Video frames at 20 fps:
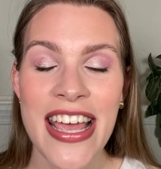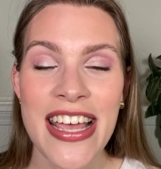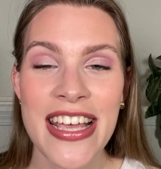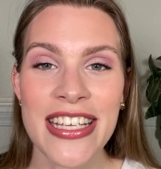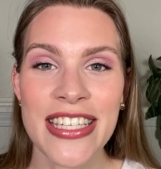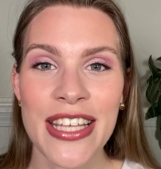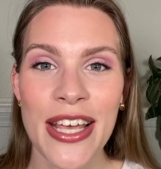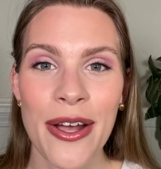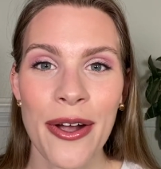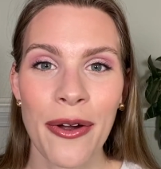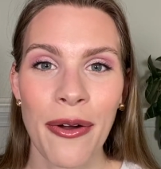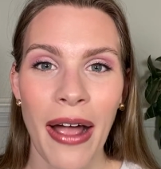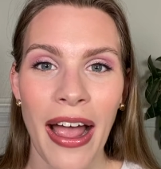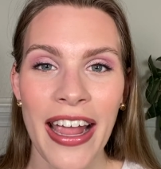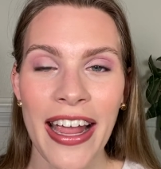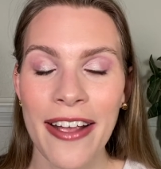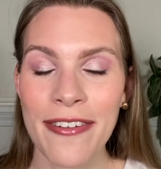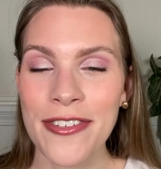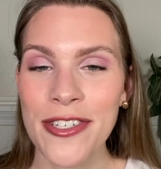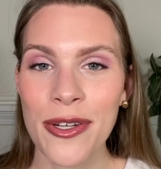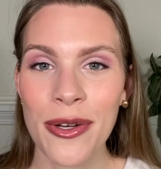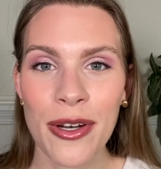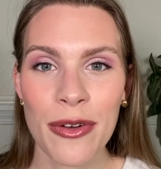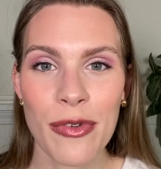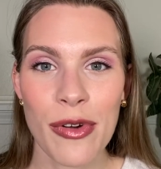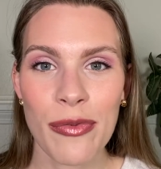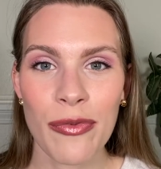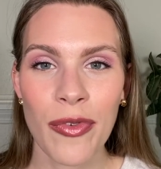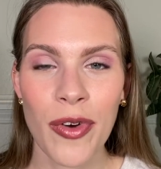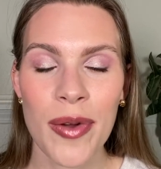So I have two
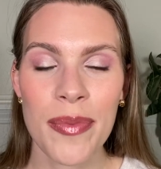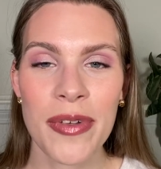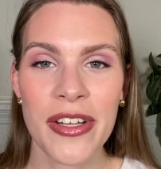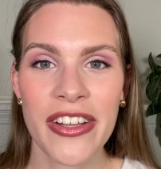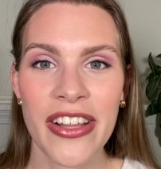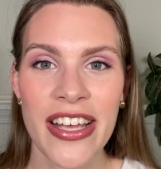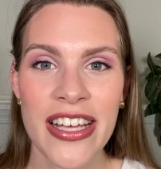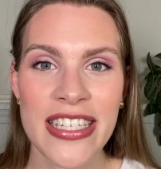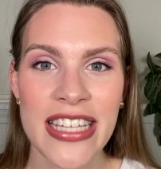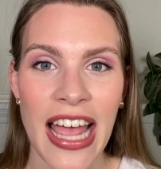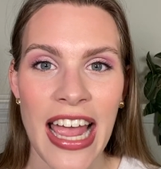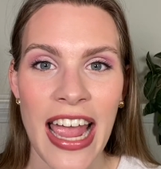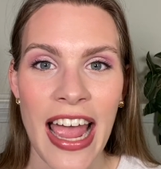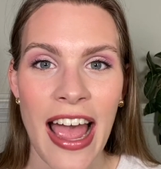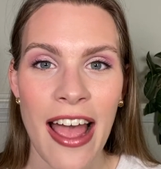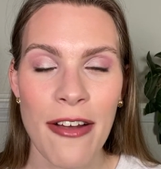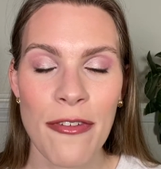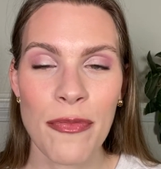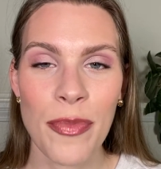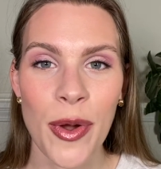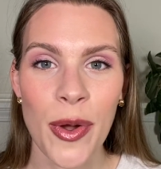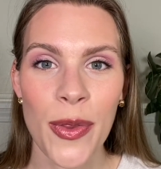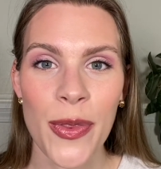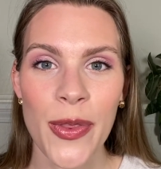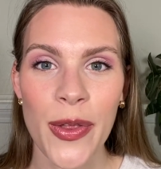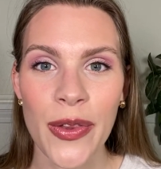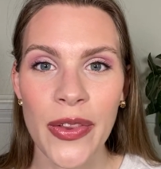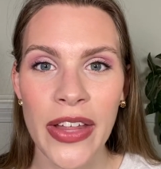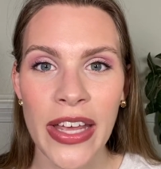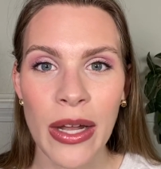different formulas. I have both the
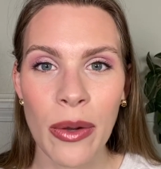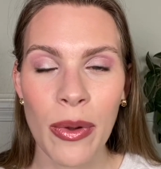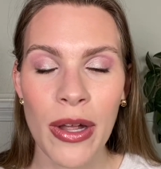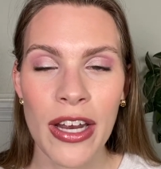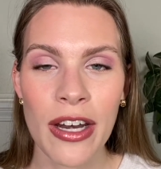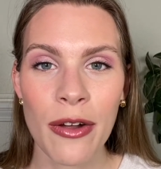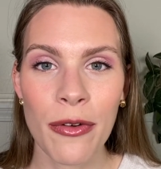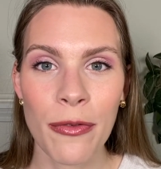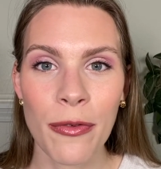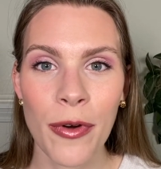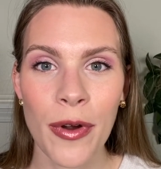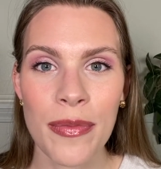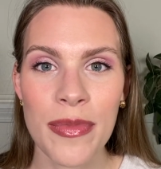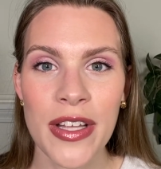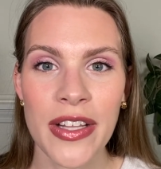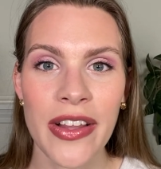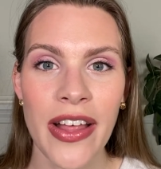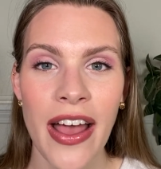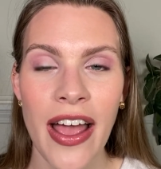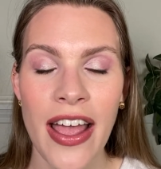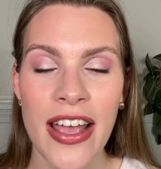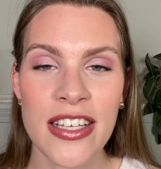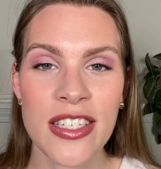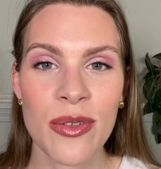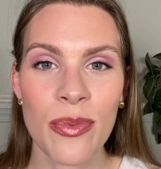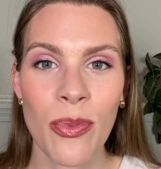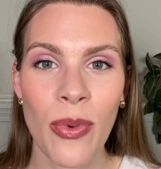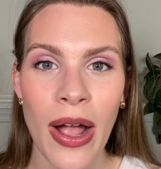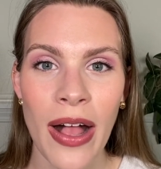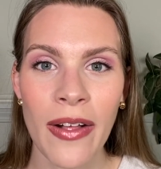liquid formula as
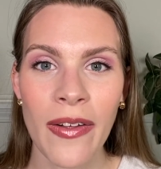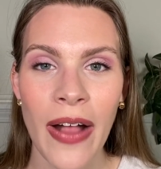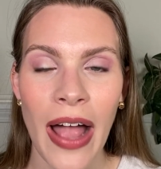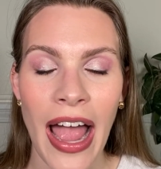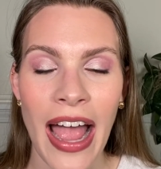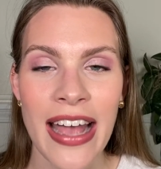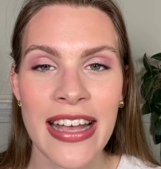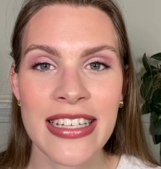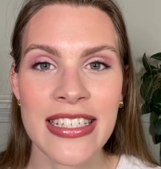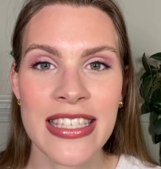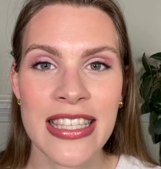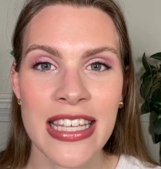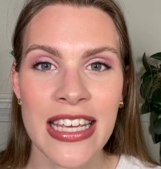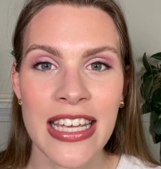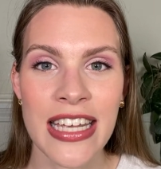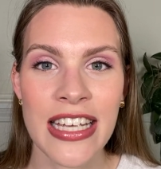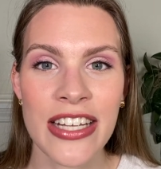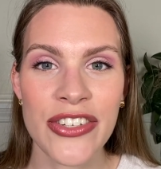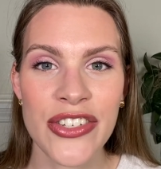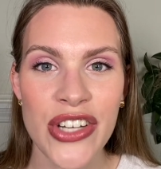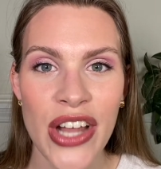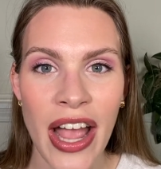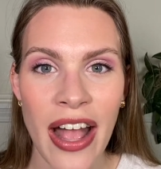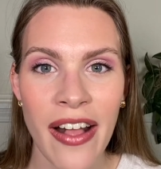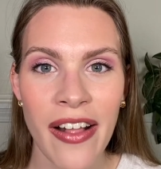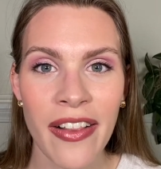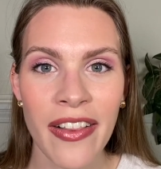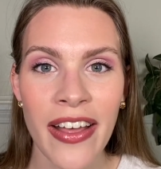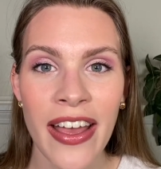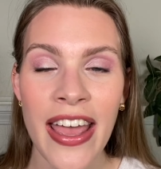well as the
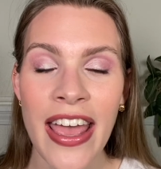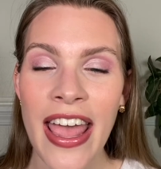gel.